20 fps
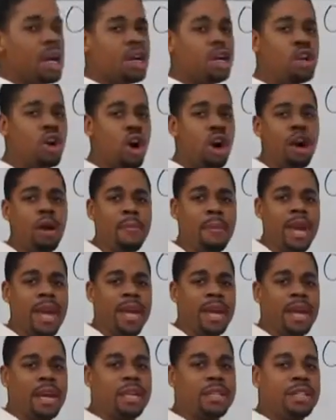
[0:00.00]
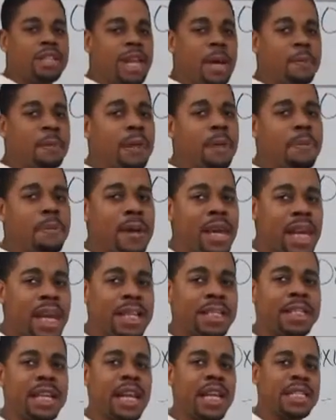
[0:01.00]
Dormant simply
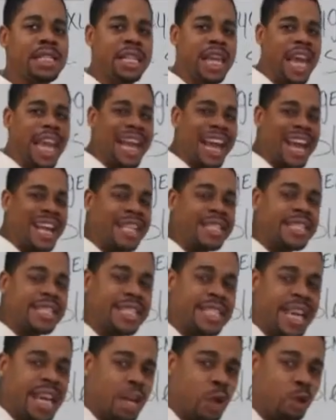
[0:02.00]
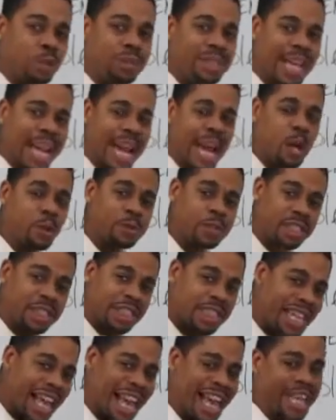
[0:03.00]
means that it's at a settled down
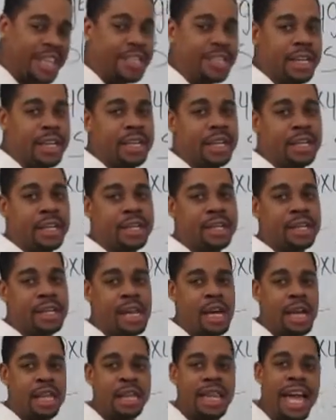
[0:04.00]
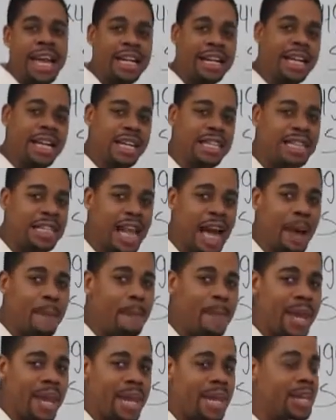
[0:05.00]
state. That does
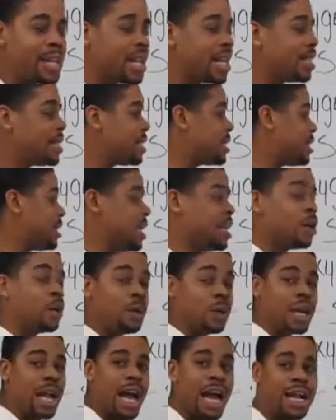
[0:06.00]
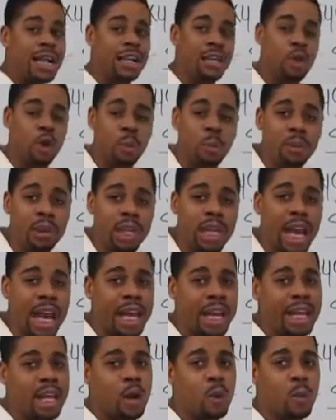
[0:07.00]
not mean that it's still not
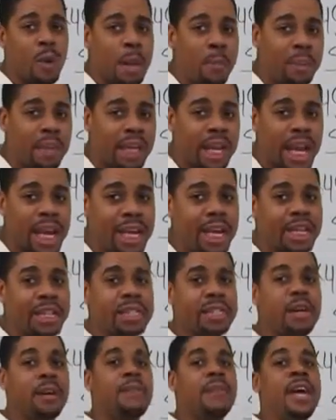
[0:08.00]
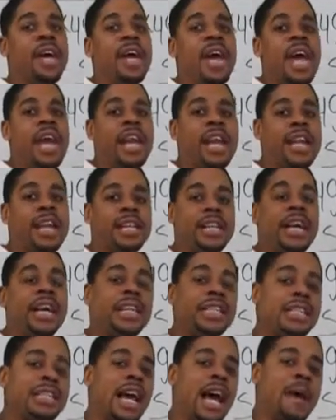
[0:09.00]
duplicating or replicating itself, and it
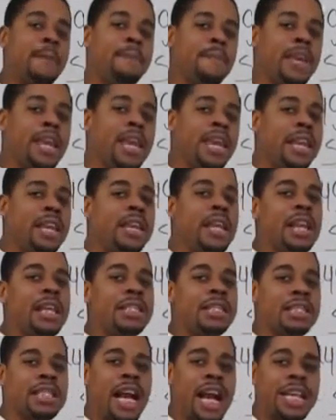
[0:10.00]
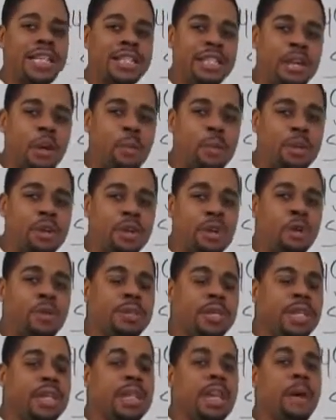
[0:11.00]
does not mean that it's not still
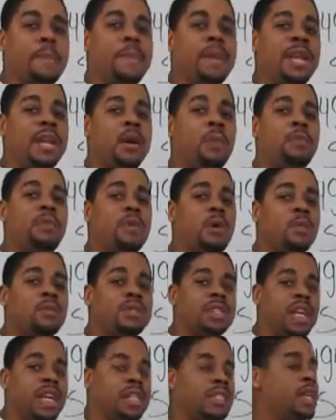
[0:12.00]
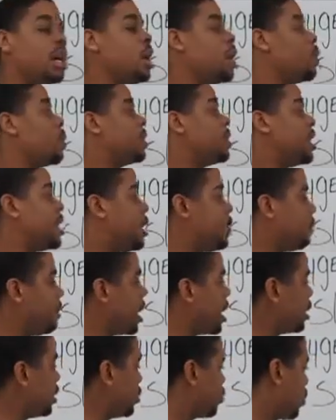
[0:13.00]
producing the amino proteins within the
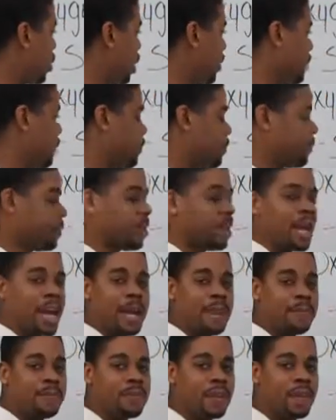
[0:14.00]
bloodstream. Okay?